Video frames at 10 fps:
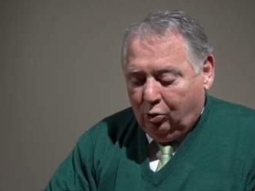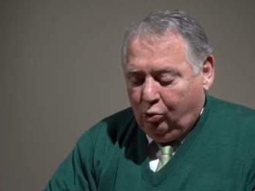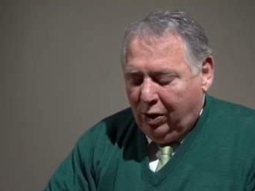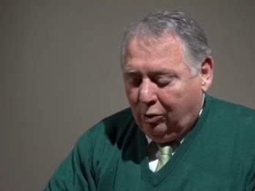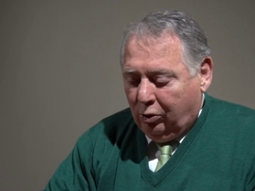
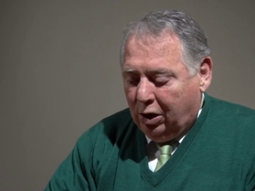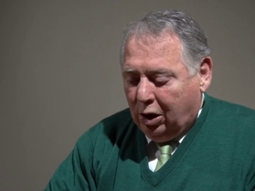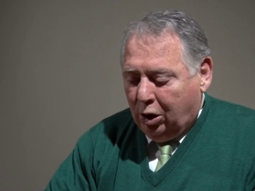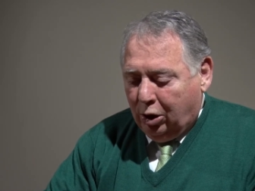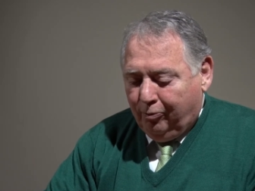well,
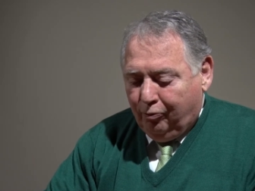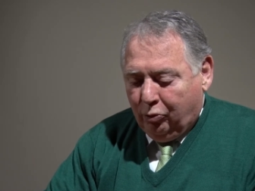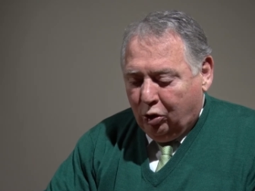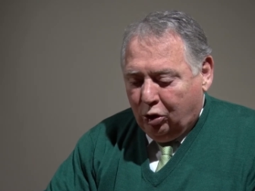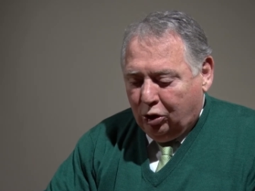um,
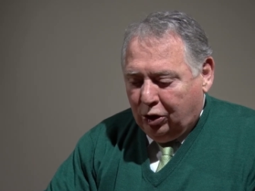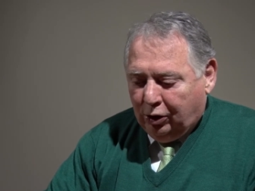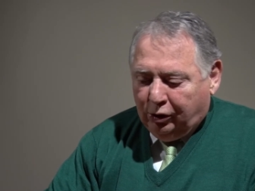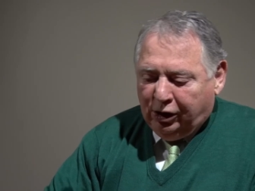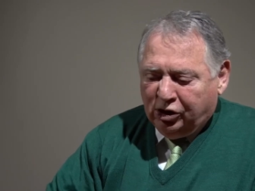
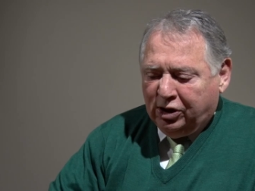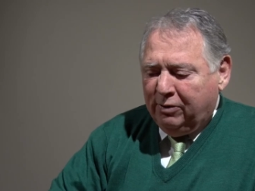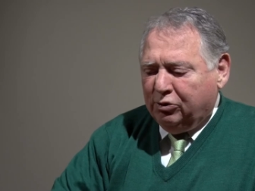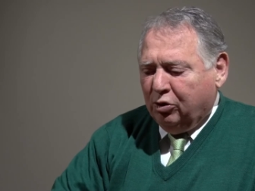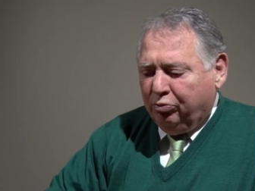these
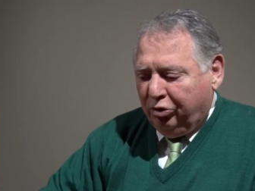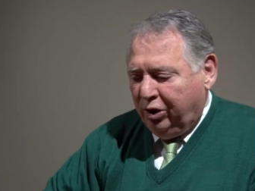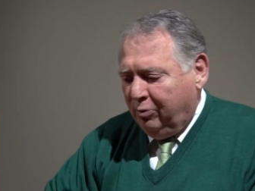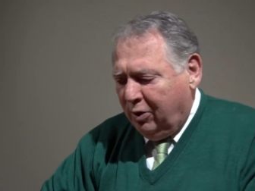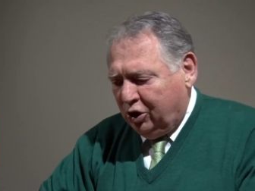teams are
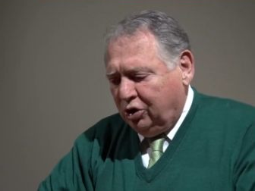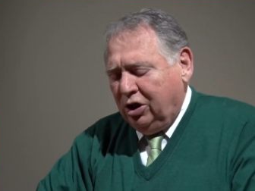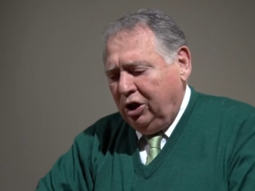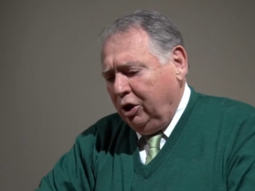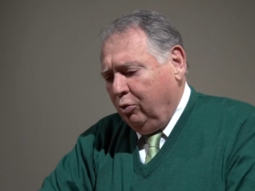pretty much
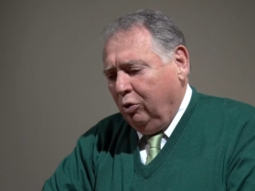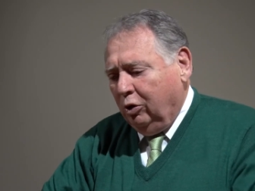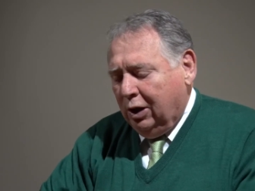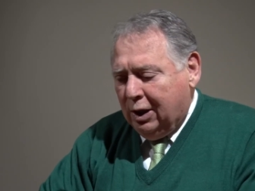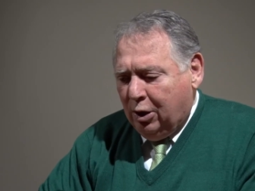
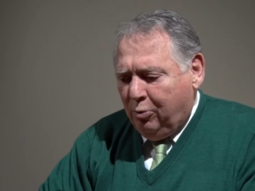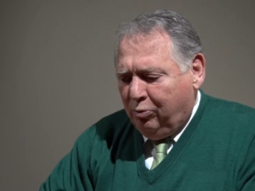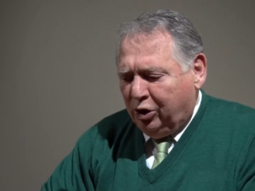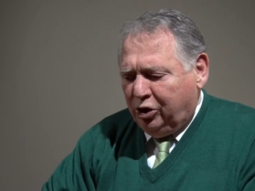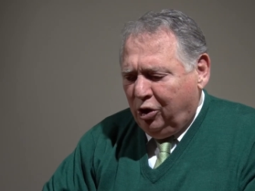equal,
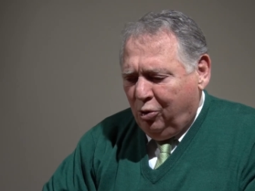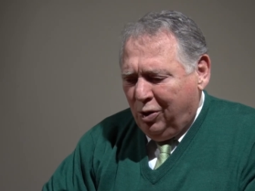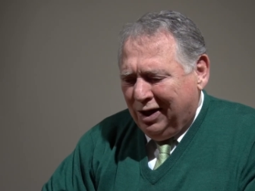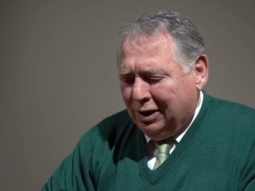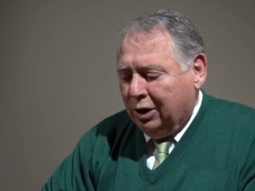but you know
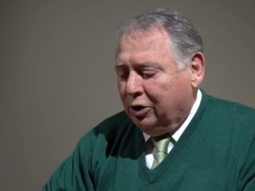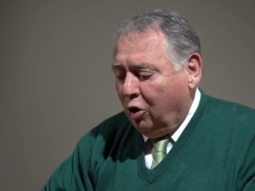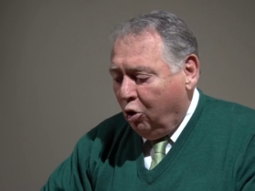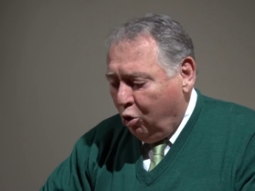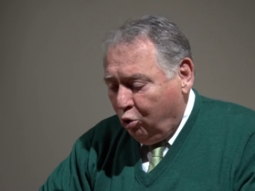what?
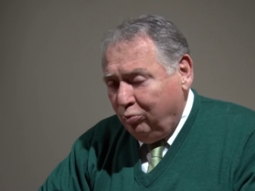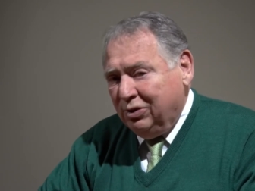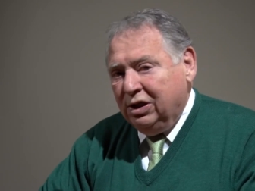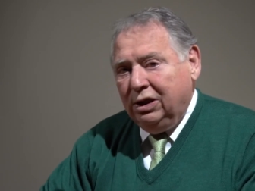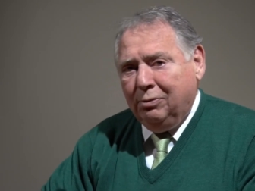The home
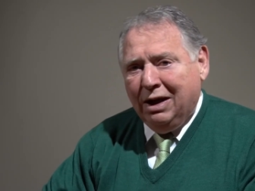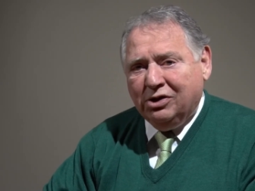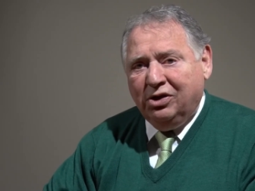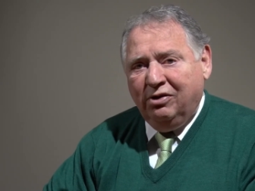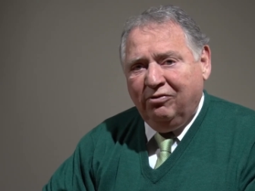team
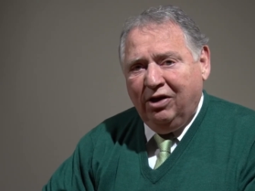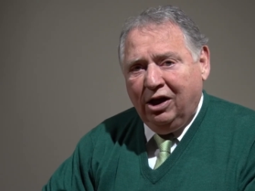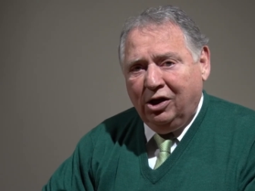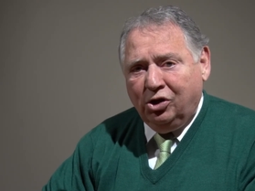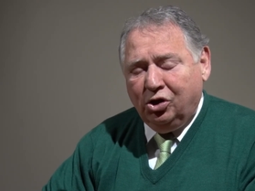has the
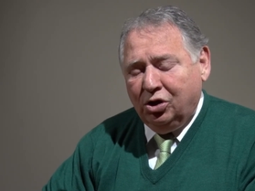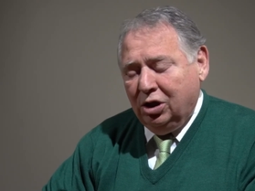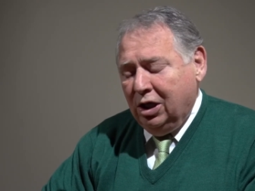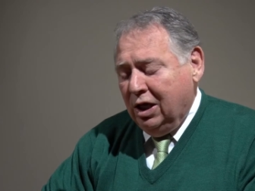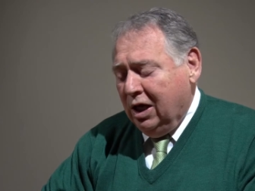advantage,
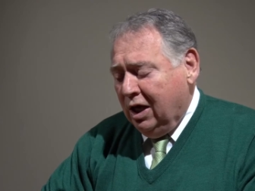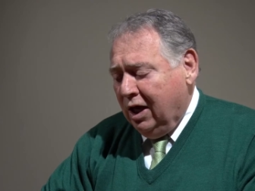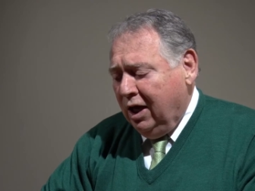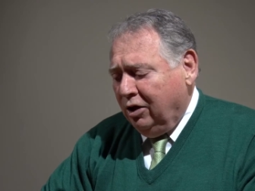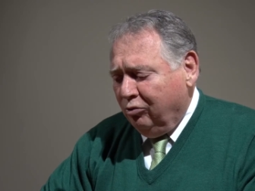
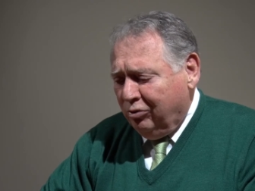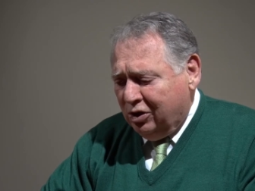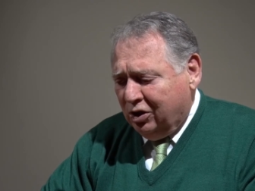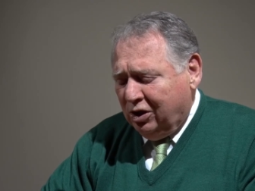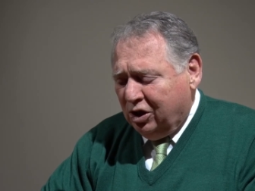and the
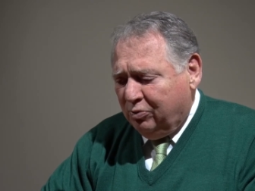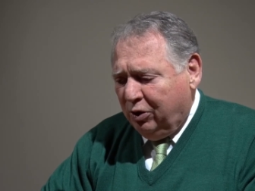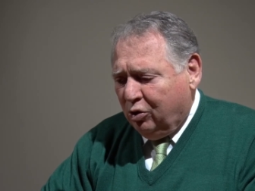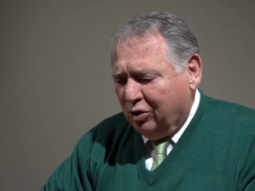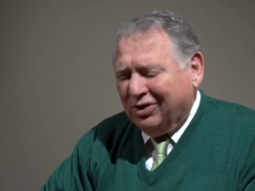reason is
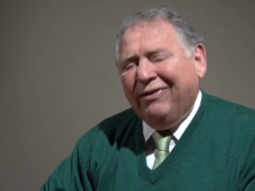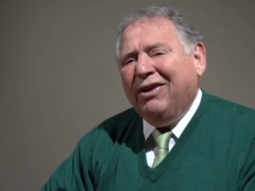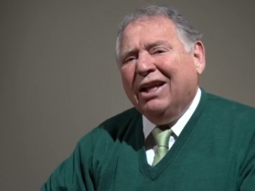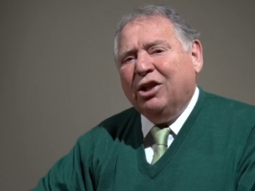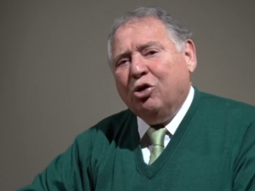because they've
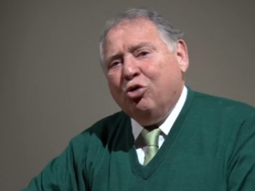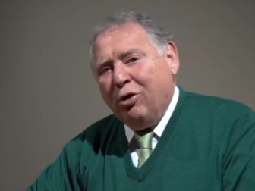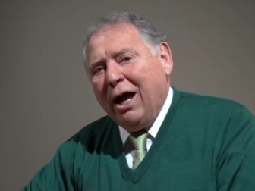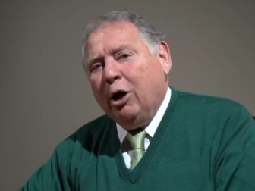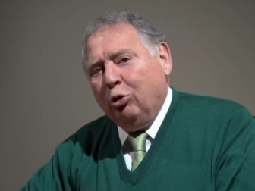got the
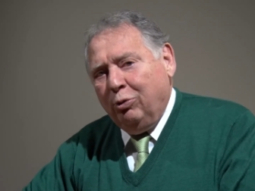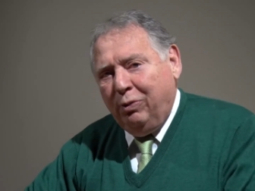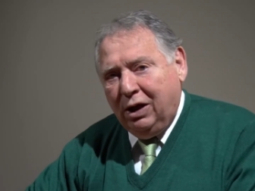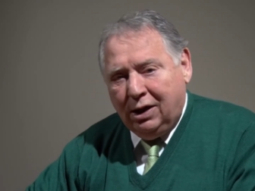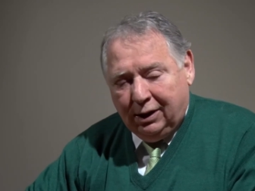crowd
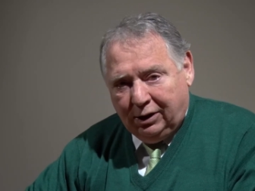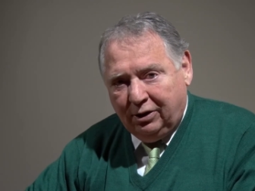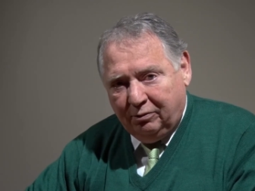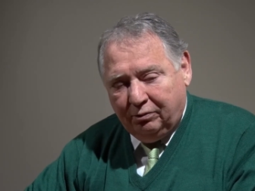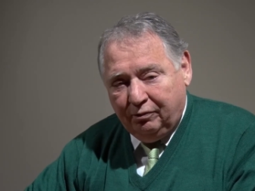behind
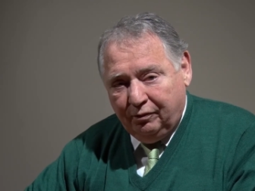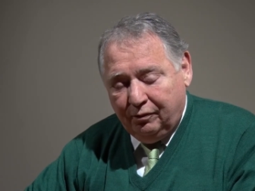them.